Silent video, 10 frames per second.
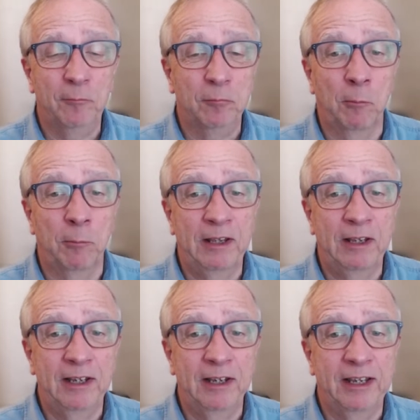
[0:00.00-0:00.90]

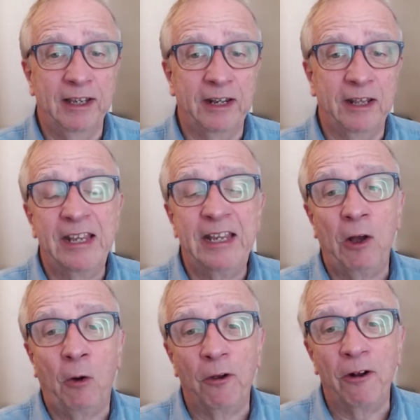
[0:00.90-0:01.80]
probably in an E
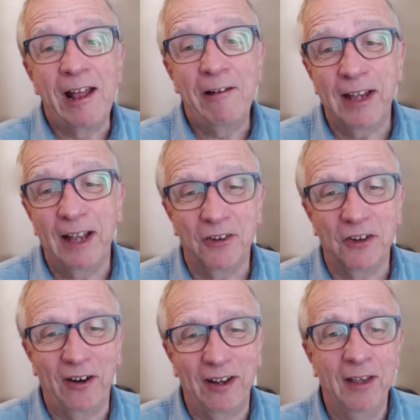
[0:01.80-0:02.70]
or an F
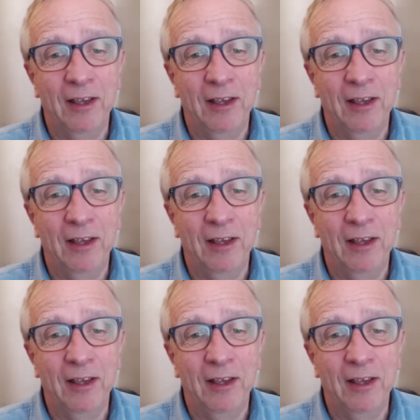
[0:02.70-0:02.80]
category.